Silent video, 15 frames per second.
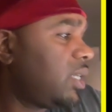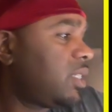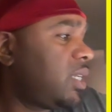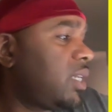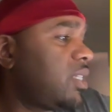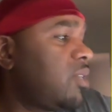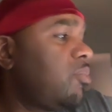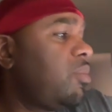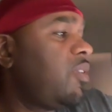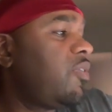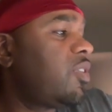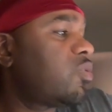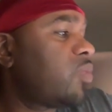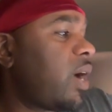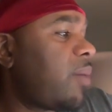Says the
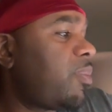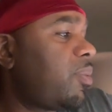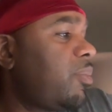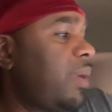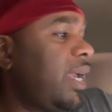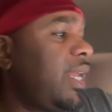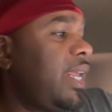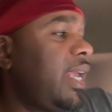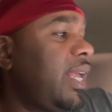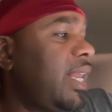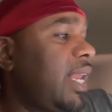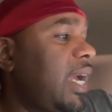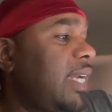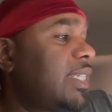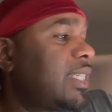Memphis rapper made
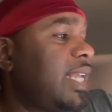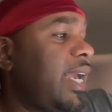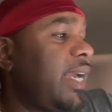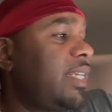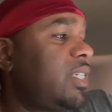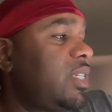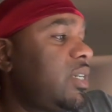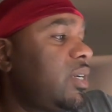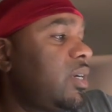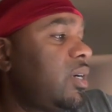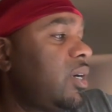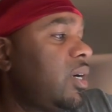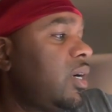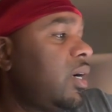headlines last year